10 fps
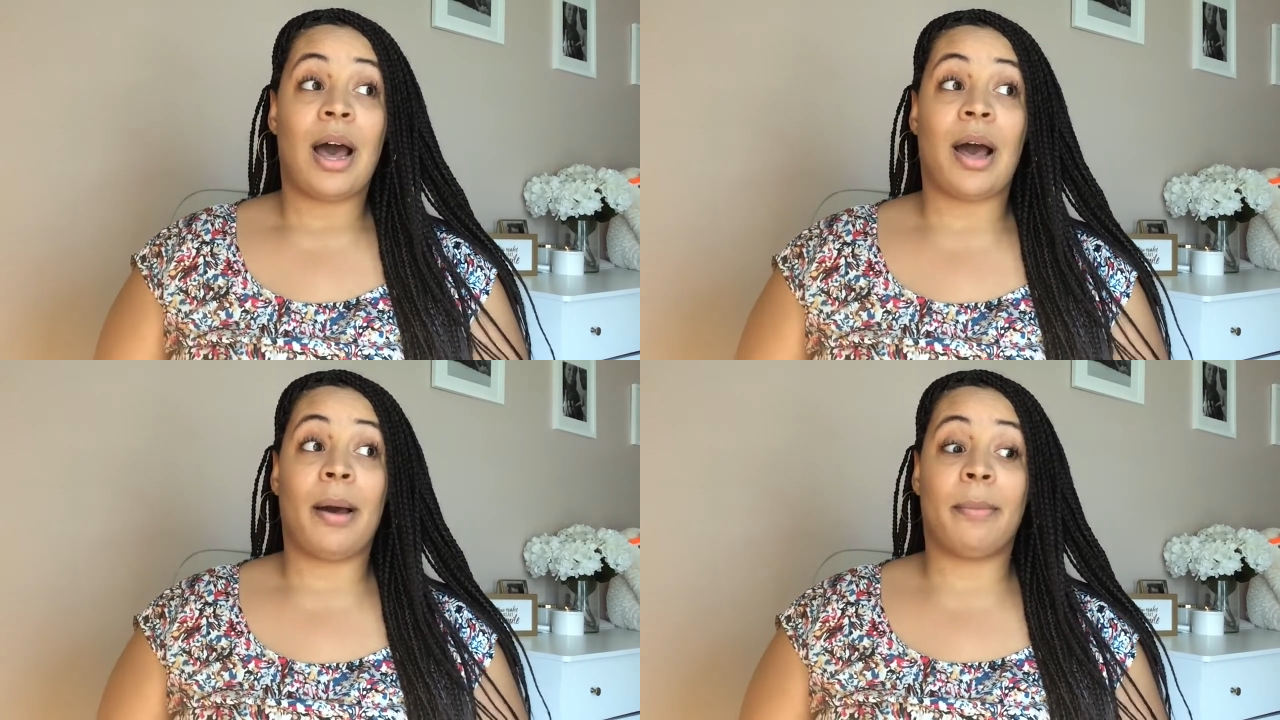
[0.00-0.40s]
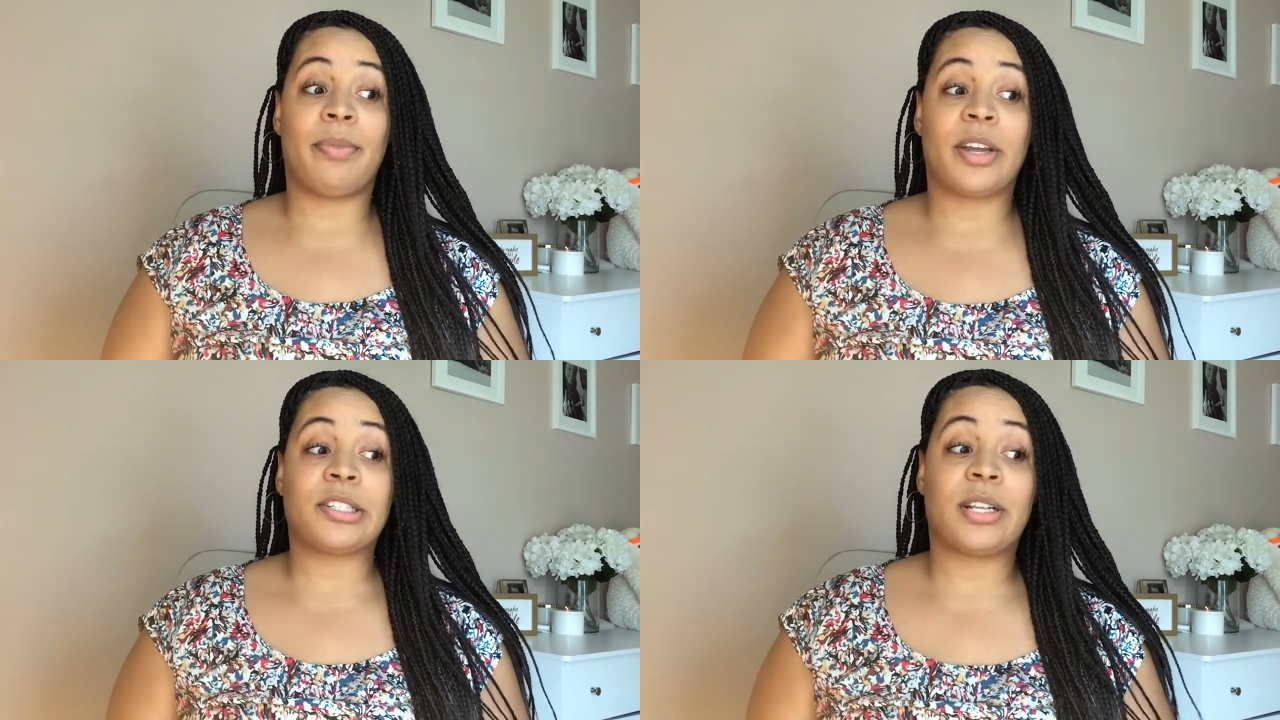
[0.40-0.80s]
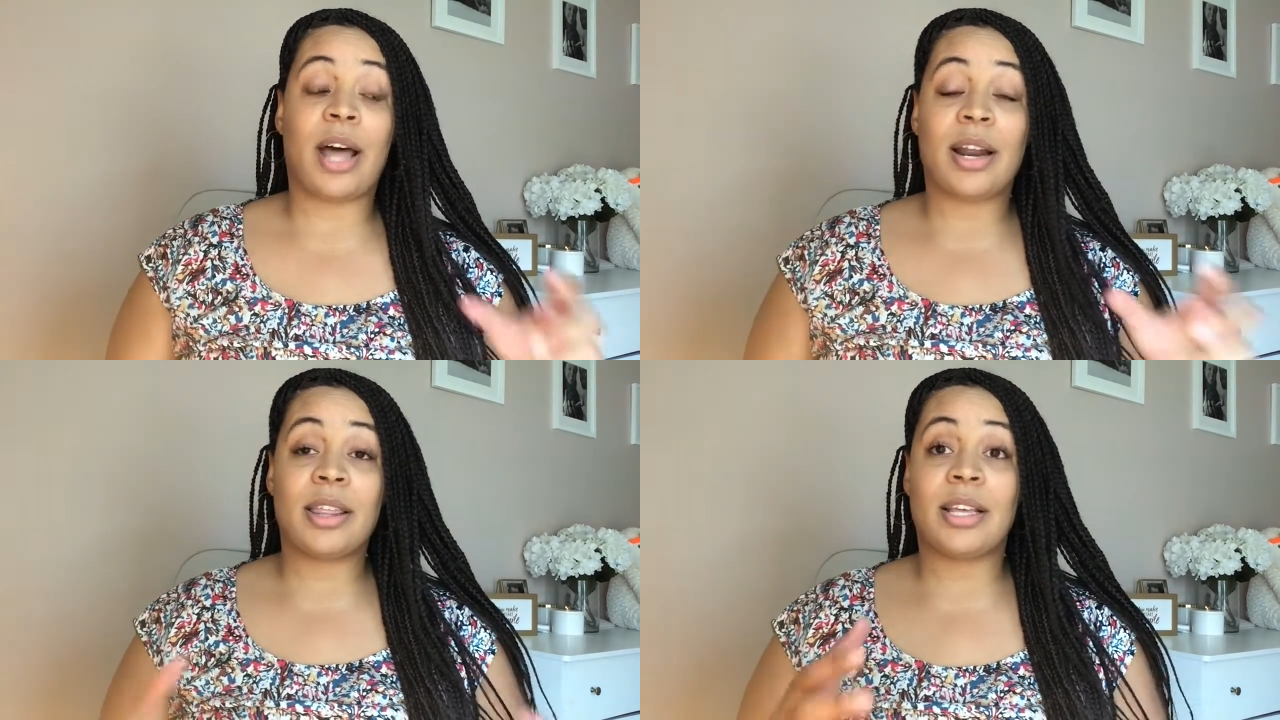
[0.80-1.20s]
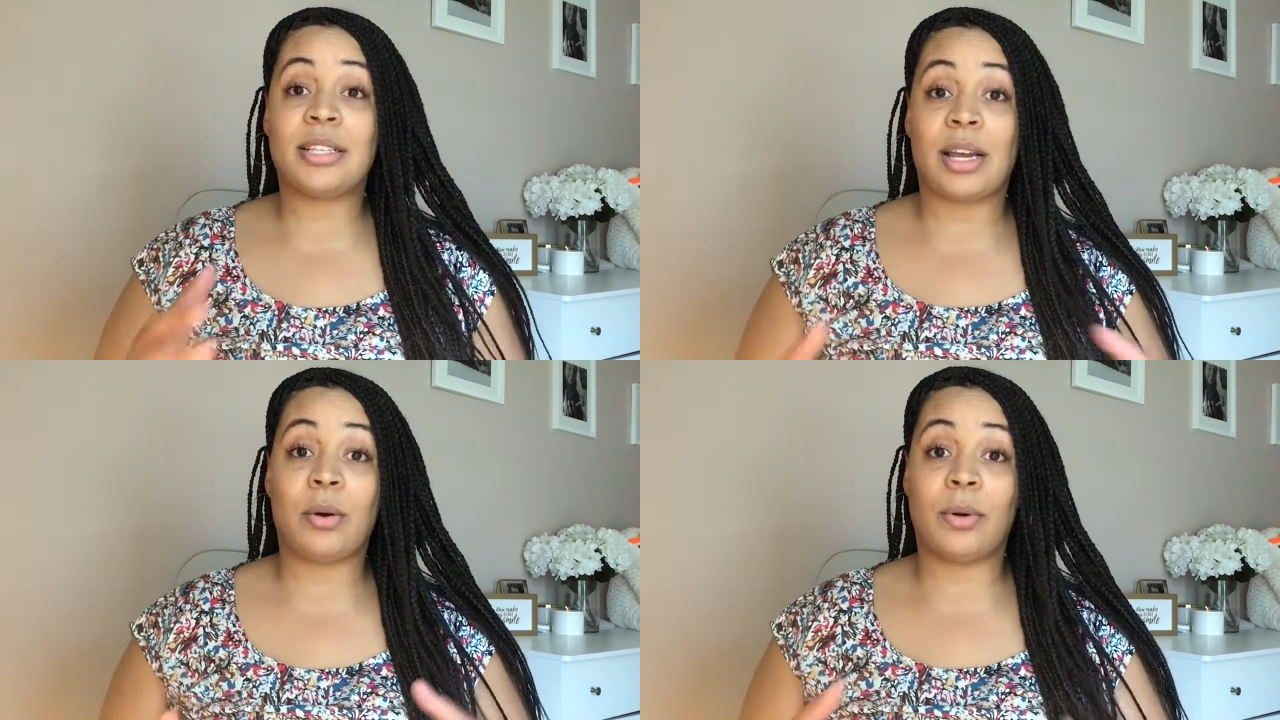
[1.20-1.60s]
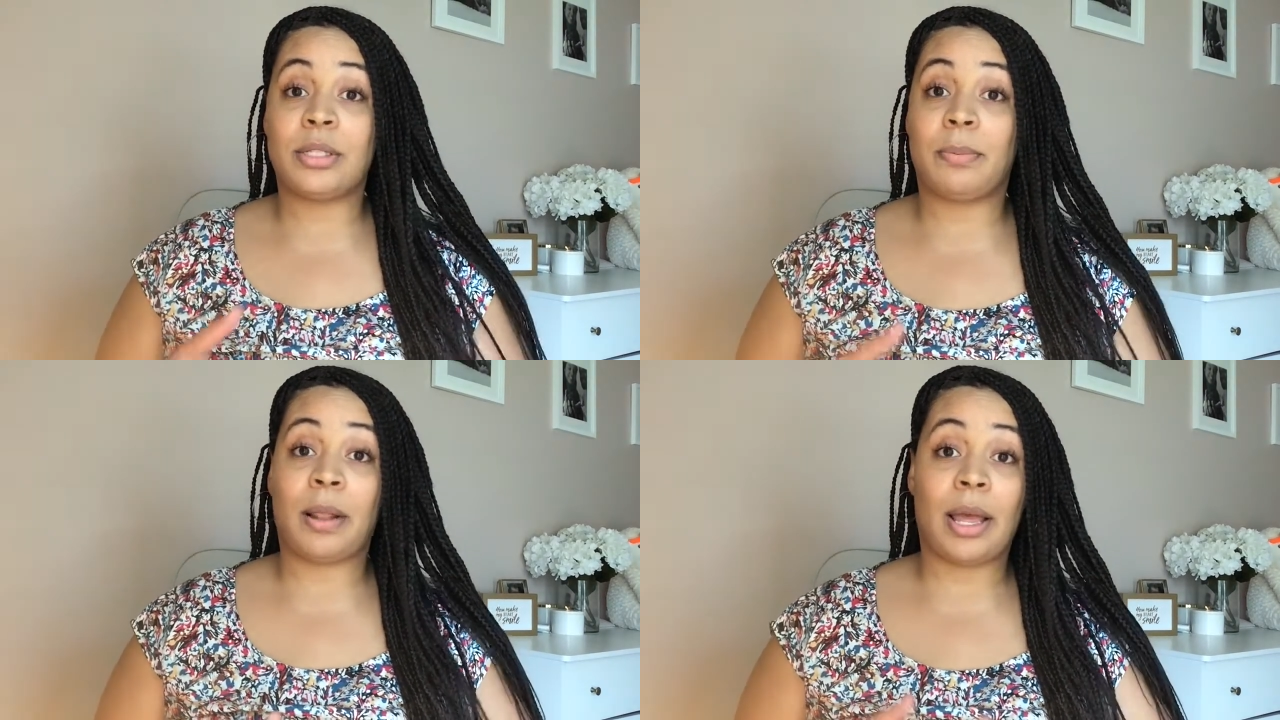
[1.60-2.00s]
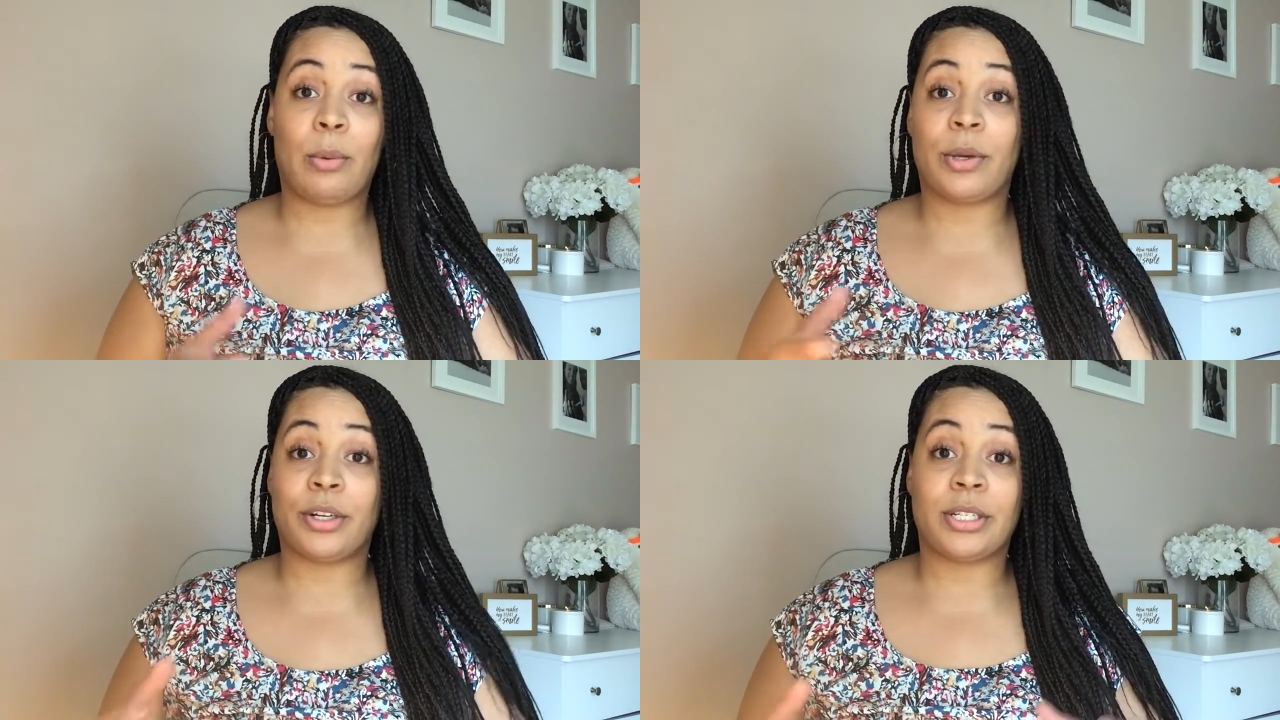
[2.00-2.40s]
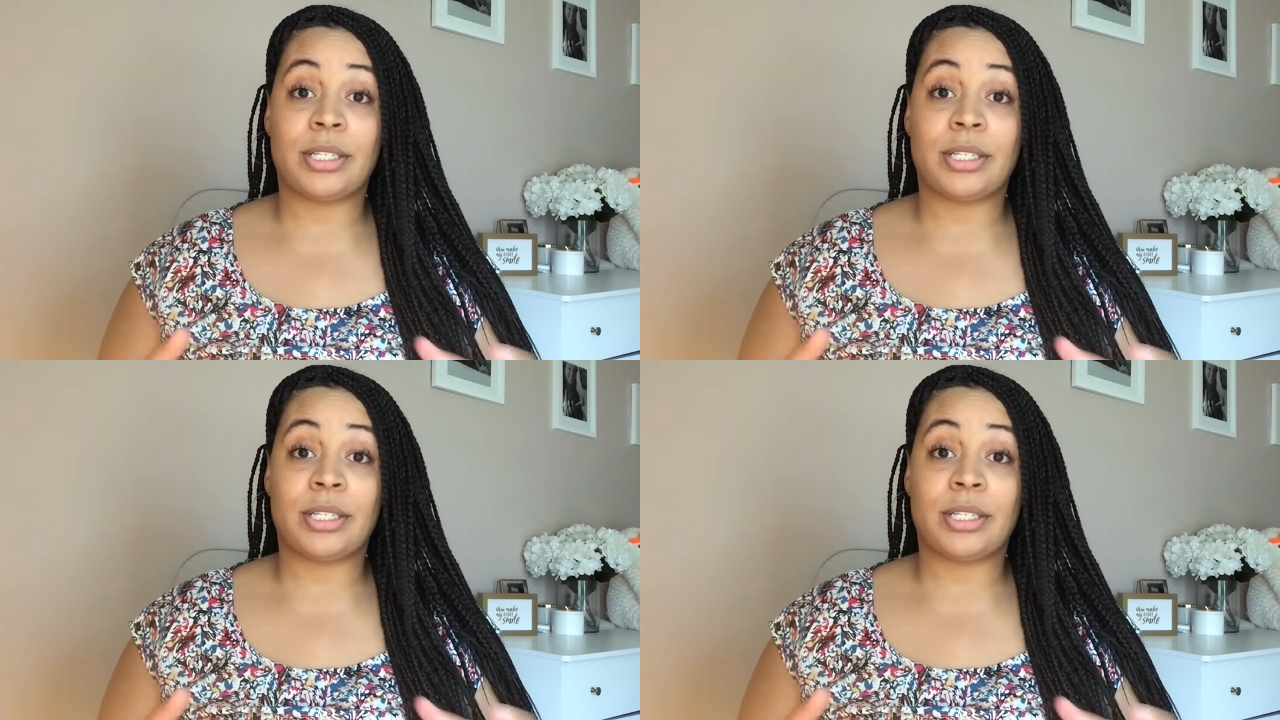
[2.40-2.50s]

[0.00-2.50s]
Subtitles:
There's a lot of things that go into play when you're